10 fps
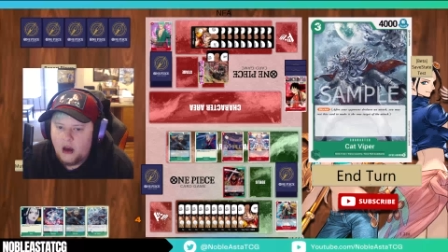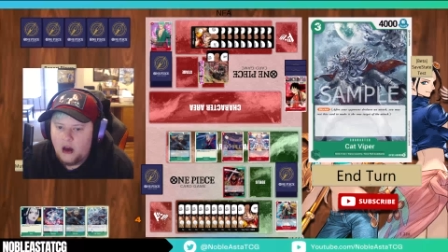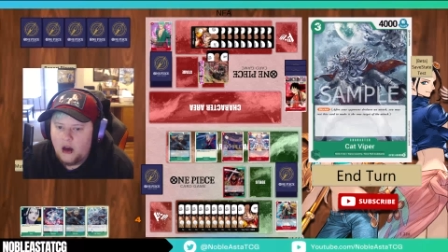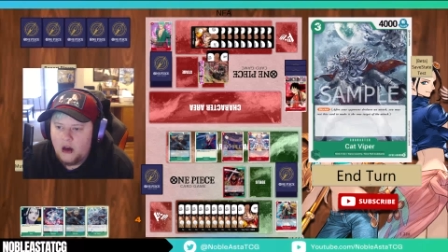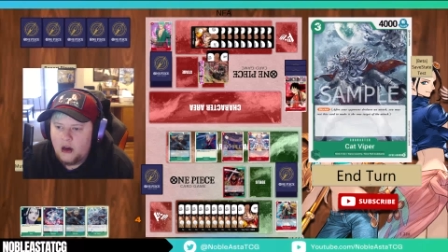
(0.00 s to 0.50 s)

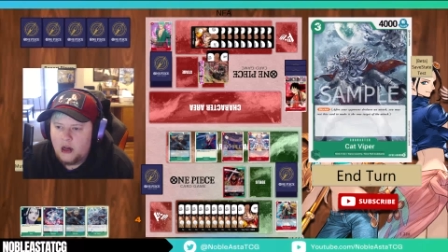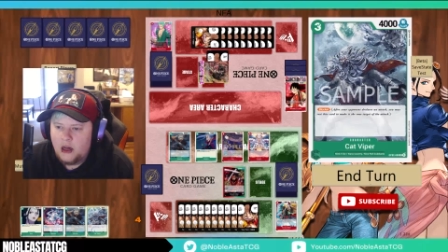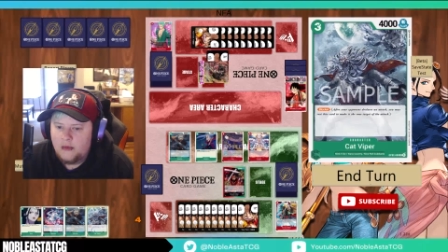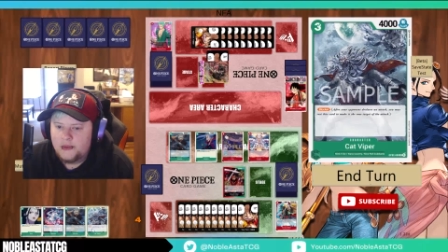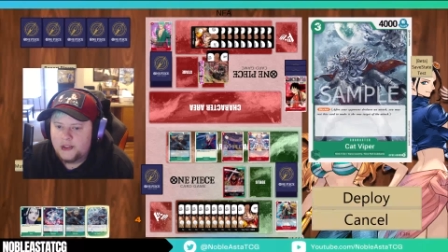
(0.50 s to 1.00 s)

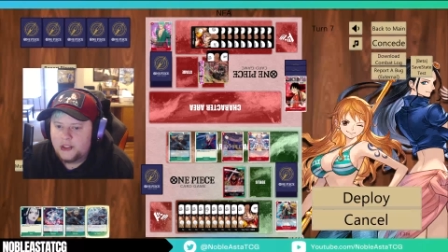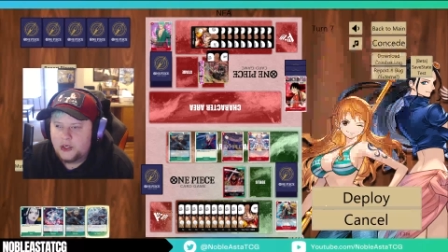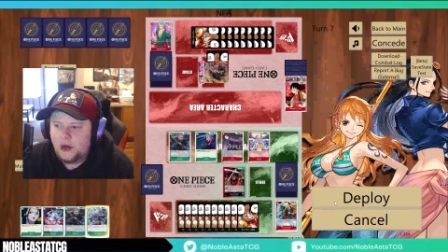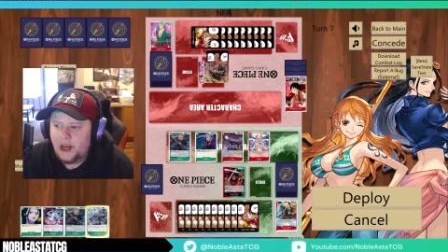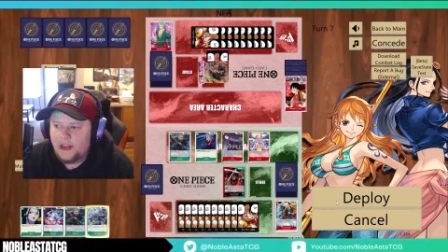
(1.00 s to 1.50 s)

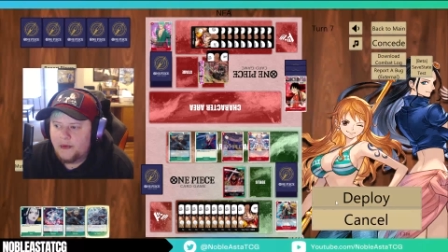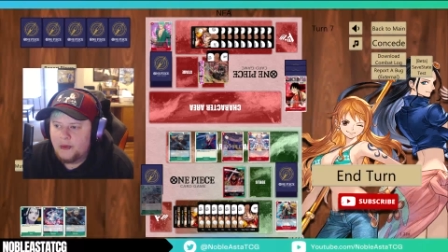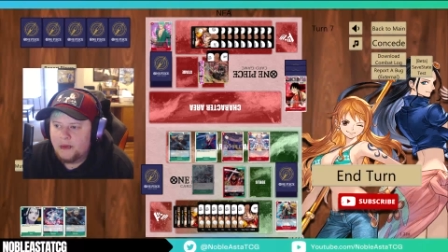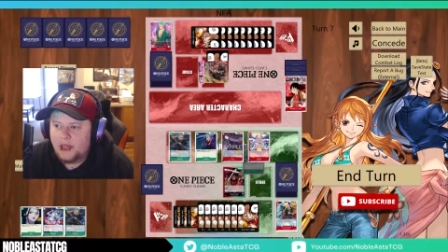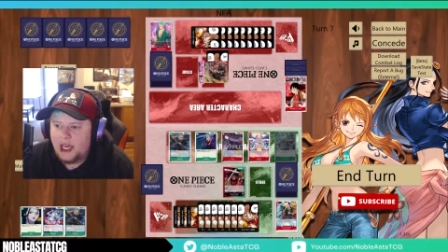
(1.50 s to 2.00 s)
So I think
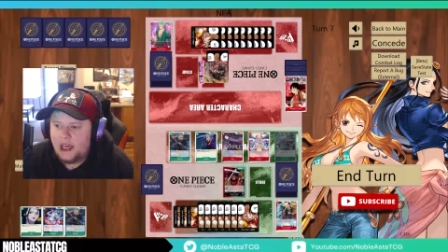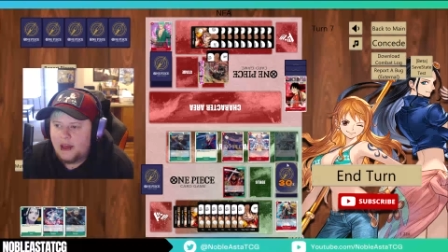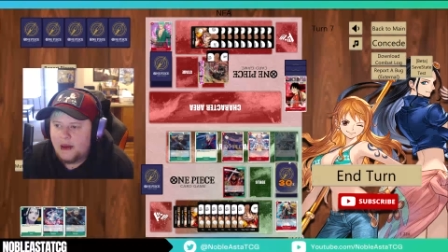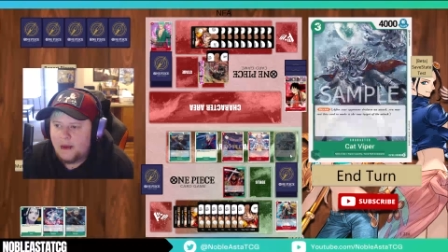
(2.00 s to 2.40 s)
we play